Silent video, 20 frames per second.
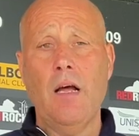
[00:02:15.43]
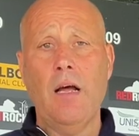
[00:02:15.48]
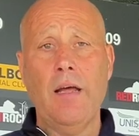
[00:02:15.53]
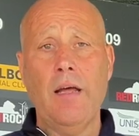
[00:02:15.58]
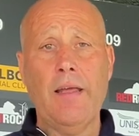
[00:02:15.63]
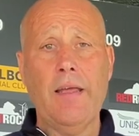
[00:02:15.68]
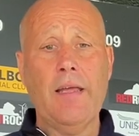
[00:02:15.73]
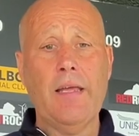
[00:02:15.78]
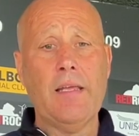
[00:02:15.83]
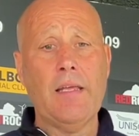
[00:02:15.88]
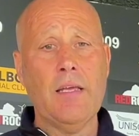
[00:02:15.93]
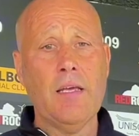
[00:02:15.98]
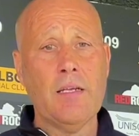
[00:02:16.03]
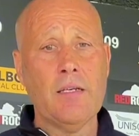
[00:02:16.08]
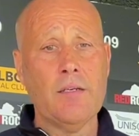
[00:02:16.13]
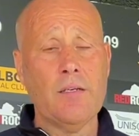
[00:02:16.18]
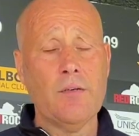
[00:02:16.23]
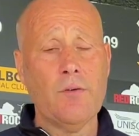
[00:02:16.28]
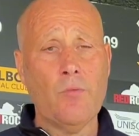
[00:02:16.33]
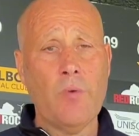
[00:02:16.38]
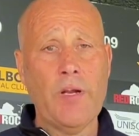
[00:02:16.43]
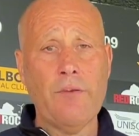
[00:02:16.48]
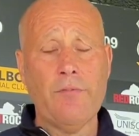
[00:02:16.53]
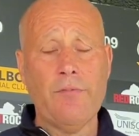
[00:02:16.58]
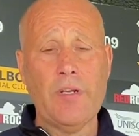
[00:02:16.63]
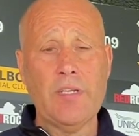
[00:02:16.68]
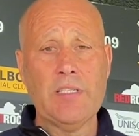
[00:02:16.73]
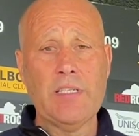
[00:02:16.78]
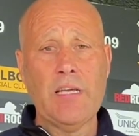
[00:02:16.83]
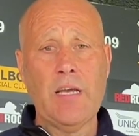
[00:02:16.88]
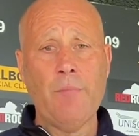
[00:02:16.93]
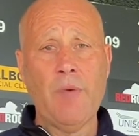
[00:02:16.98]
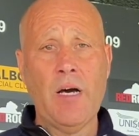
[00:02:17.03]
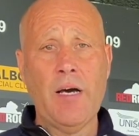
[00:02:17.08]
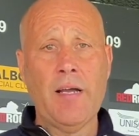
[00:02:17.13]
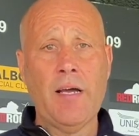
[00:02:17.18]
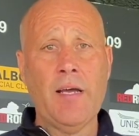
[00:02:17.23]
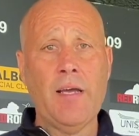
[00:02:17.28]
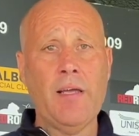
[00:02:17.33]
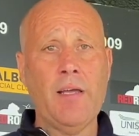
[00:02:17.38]
Kieran went for his
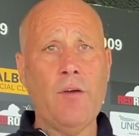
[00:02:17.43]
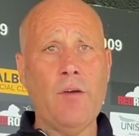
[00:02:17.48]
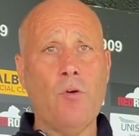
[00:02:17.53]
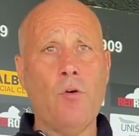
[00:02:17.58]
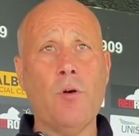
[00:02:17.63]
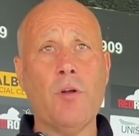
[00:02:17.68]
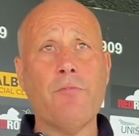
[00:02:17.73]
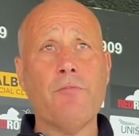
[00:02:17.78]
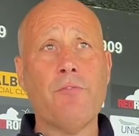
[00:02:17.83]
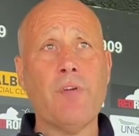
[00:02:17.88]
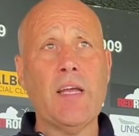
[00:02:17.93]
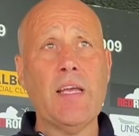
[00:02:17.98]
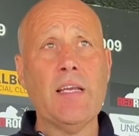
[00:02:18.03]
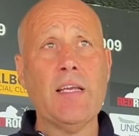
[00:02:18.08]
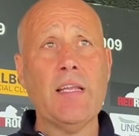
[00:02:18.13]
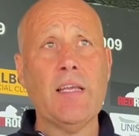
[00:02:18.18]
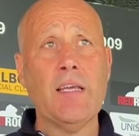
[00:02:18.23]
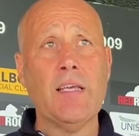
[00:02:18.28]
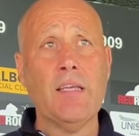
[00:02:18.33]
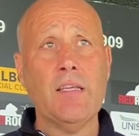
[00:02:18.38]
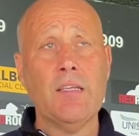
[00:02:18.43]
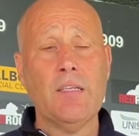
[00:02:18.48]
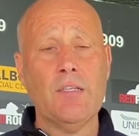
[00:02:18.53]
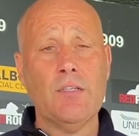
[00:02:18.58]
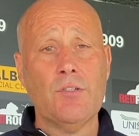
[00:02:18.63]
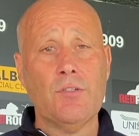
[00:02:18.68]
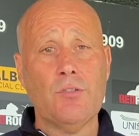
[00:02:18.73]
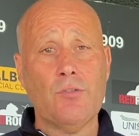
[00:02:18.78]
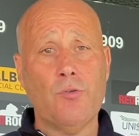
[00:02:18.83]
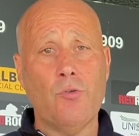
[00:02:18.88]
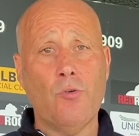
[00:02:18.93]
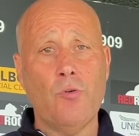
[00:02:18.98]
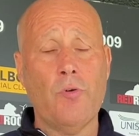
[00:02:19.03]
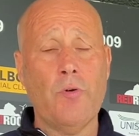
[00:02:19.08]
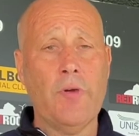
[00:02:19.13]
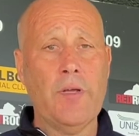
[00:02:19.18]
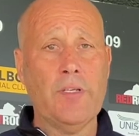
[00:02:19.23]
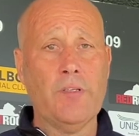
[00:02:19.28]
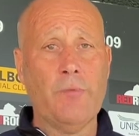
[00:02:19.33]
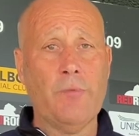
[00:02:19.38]
MRI on Friday,
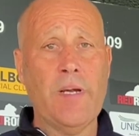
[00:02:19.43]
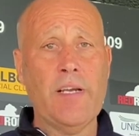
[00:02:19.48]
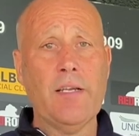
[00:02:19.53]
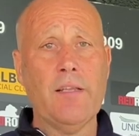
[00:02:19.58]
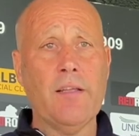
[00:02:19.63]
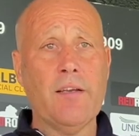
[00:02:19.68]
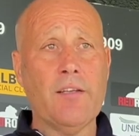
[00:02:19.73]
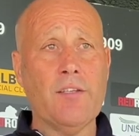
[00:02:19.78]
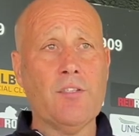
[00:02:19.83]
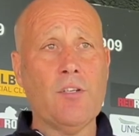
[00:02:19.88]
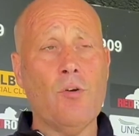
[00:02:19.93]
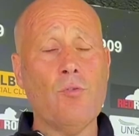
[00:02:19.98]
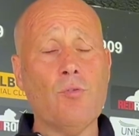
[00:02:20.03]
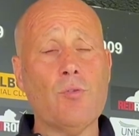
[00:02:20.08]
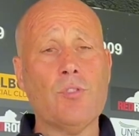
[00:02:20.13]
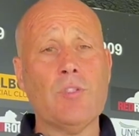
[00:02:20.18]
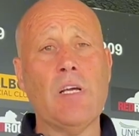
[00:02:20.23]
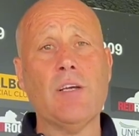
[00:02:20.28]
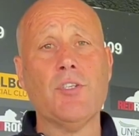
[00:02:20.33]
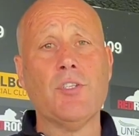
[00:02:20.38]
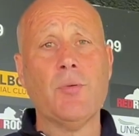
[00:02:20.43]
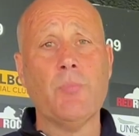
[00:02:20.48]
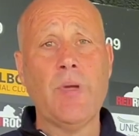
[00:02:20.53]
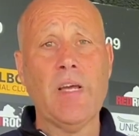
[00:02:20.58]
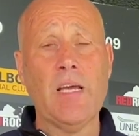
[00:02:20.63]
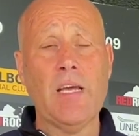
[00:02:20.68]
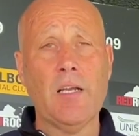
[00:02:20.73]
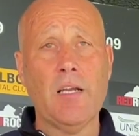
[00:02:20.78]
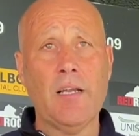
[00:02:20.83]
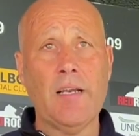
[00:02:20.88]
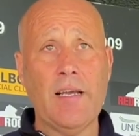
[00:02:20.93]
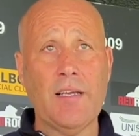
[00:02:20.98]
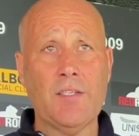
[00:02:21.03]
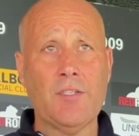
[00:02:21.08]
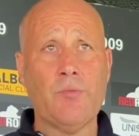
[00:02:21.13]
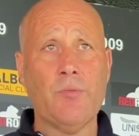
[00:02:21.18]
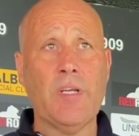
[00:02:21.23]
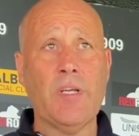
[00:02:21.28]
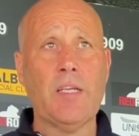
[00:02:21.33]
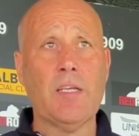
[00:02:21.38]
so he's waiting on the results. That should be early
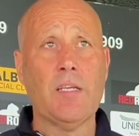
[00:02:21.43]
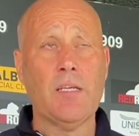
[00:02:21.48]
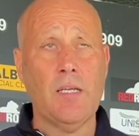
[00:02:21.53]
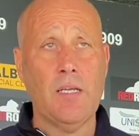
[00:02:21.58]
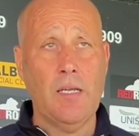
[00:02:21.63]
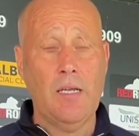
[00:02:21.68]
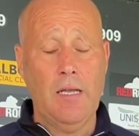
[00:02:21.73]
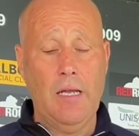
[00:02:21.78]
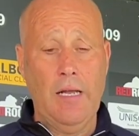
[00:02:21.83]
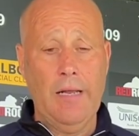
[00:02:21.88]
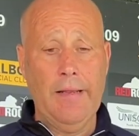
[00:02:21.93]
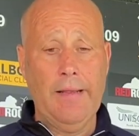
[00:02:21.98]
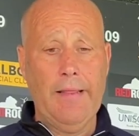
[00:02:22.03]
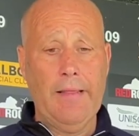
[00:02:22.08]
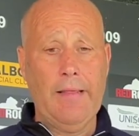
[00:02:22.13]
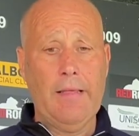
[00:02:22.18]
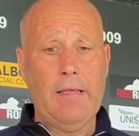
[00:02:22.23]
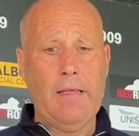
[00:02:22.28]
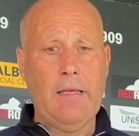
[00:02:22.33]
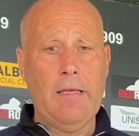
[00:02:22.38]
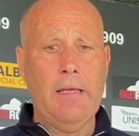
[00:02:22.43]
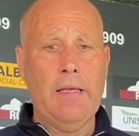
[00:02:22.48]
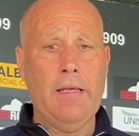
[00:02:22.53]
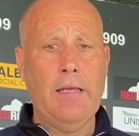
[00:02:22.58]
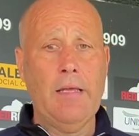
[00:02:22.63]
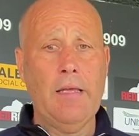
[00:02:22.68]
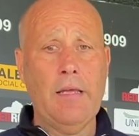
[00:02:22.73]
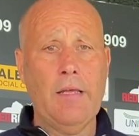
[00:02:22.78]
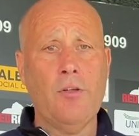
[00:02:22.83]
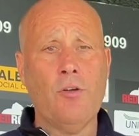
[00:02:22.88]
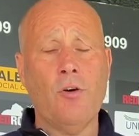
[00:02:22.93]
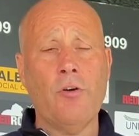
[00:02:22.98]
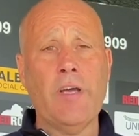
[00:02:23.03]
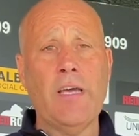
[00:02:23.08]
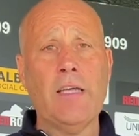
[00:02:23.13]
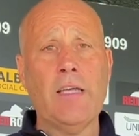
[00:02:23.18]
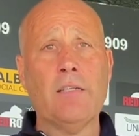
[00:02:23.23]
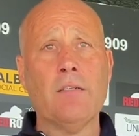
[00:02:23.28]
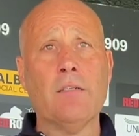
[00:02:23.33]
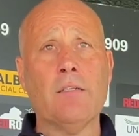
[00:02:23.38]
next week. Young
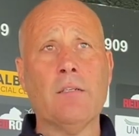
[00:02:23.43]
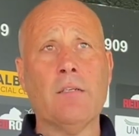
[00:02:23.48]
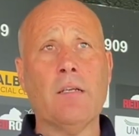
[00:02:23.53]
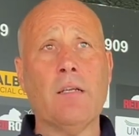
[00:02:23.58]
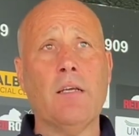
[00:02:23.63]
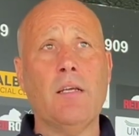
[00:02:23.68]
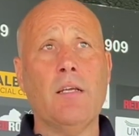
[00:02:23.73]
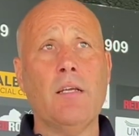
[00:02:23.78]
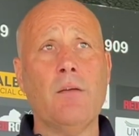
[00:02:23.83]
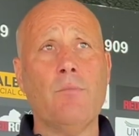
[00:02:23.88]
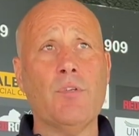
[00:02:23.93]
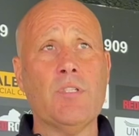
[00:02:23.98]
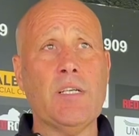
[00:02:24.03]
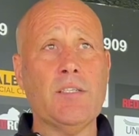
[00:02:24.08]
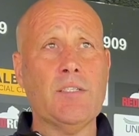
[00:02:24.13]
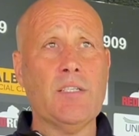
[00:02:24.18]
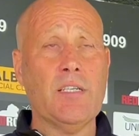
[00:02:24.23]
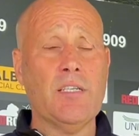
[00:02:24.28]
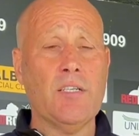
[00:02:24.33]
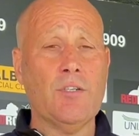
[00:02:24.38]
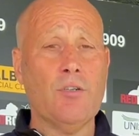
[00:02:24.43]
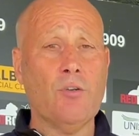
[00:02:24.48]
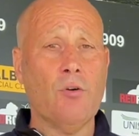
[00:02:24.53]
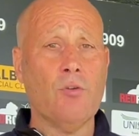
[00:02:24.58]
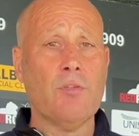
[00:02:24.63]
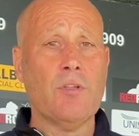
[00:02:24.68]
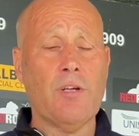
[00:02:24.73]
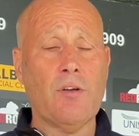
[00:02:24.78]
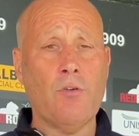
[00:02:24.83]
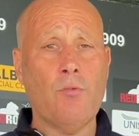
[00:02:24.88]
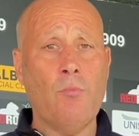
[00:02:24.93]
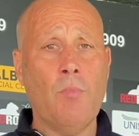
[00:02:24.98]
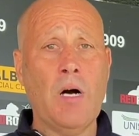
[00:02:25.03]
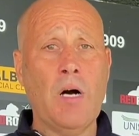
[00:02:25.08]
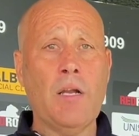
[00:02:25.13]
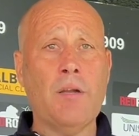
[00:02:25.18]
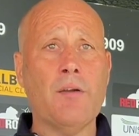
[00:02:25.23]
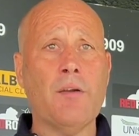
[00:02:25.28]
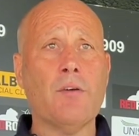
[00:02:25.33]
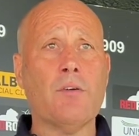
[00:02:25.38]
Aidan was in seeing the doctor at
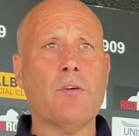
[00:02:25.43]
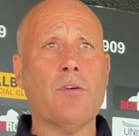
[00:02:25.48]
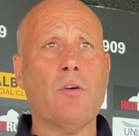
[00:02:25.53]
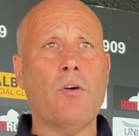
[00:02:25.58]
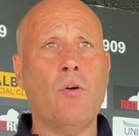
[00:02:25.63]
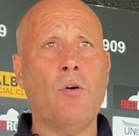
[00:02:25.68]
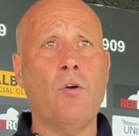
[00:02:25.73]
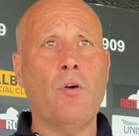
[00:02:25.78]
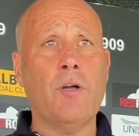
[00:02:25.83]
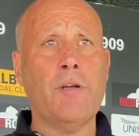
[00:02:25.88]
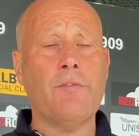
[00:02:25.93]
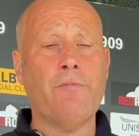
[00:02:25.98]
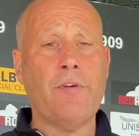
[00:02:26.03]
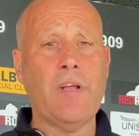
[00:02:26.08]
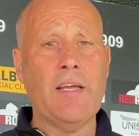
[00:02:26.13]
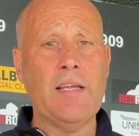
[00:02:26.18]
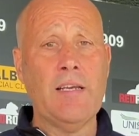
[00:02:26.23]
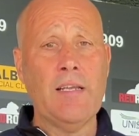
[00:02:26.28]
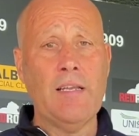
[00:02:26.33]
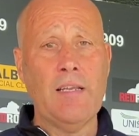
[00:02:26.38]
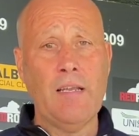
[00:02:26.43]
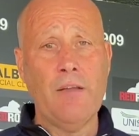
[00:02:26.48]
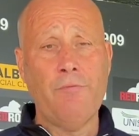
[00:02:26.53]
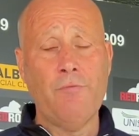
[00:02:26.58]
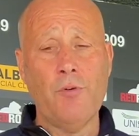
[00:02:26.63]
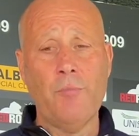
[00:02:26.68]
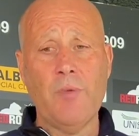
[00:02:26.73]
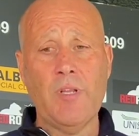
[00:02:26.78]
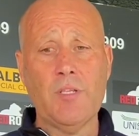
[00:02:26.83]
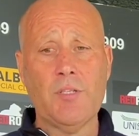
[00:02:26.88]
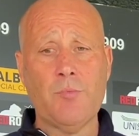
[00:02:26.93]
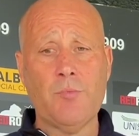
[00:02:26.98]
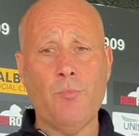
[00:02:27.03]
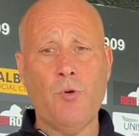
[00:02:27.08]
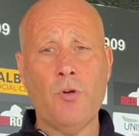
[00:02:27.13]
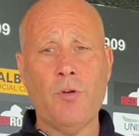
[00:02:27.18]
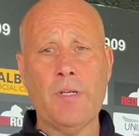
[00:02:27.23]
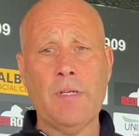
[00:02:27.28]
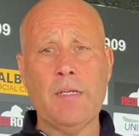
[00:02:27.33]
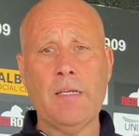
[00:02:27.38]
Kilmarnock on Friday. They phoned me this
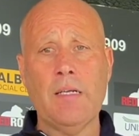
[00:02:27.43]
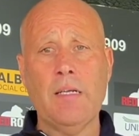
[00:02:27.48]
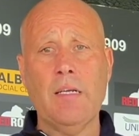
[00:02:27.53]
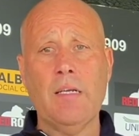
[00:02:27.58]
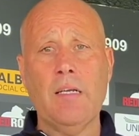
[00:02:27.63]
morning.